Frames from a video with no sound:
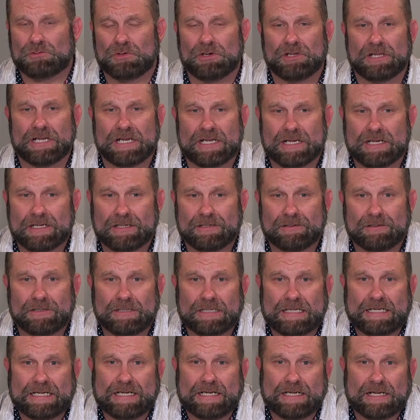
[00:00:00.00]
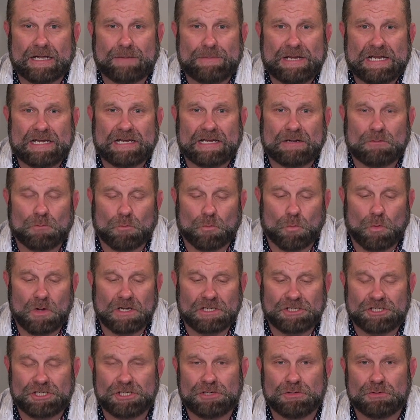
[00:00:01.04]
really,
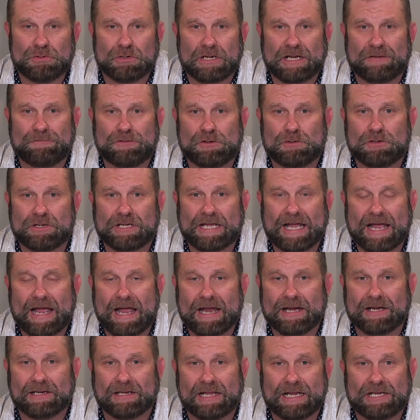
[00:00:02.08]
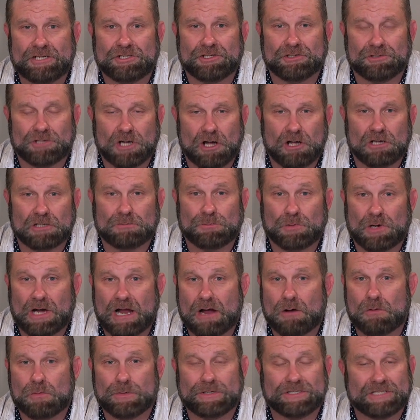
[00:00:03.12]
if you calculate your dollars per
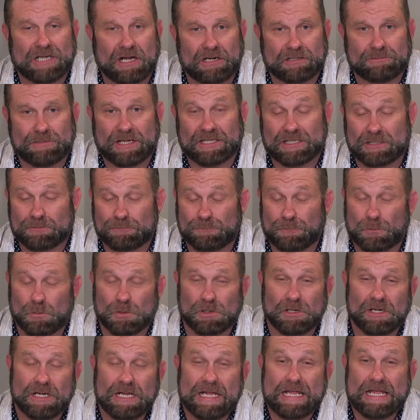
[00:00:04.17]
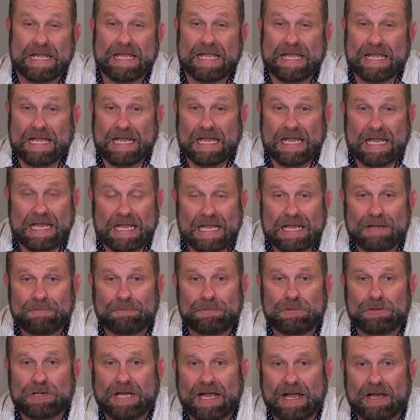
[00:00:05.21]
hour, we talked about this before, if
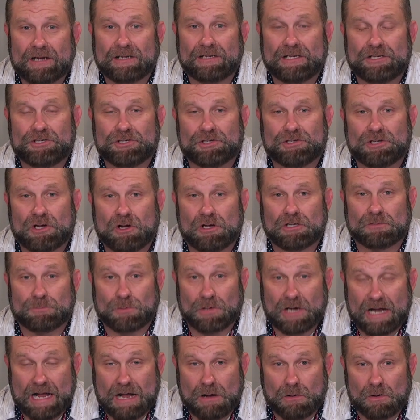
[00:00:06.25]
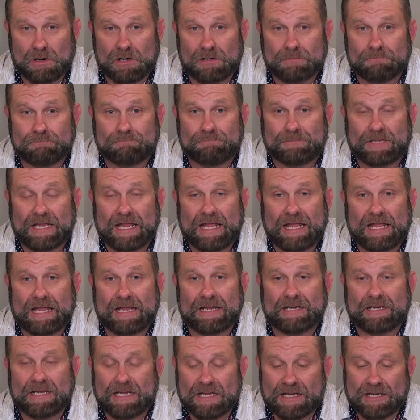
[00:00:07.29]
you calculate your dollars per hour
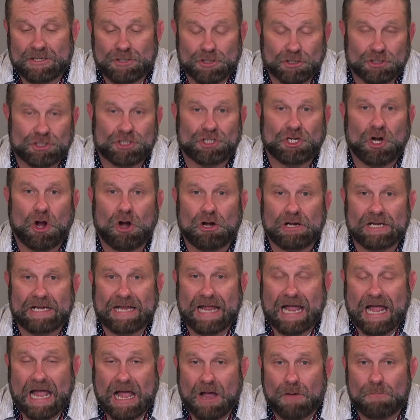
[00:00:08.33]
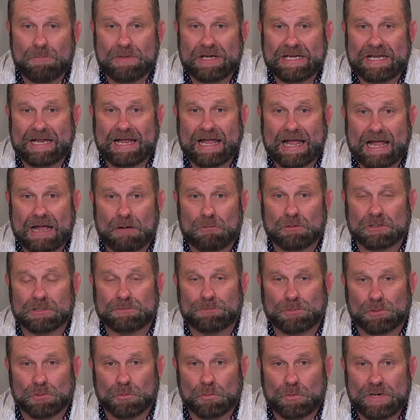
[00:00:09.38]
and you're charting how many hours
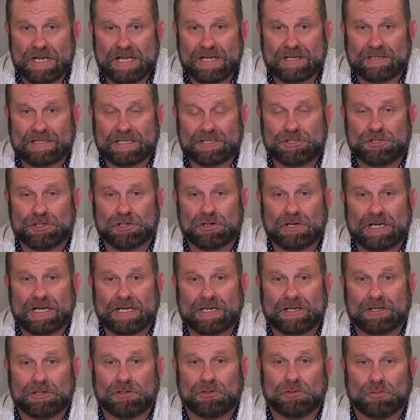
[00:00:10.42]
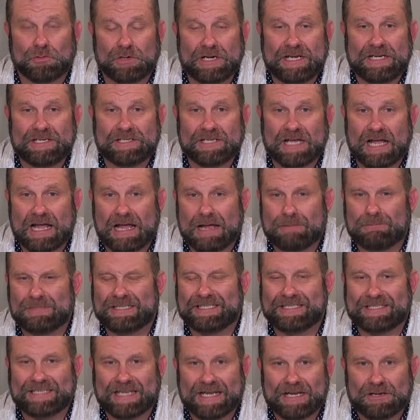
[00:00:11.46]
per week that you're in green time,
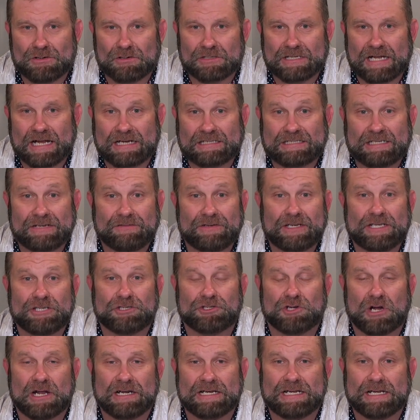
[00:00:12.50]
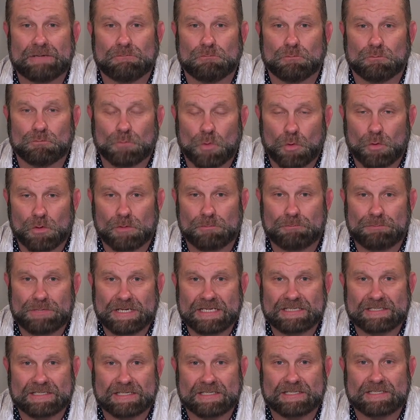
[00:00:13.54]
sales activities, trying to get more
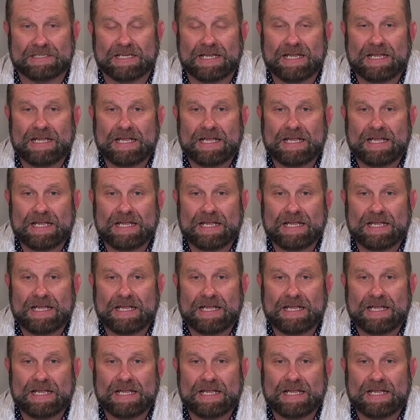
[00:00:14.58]
business,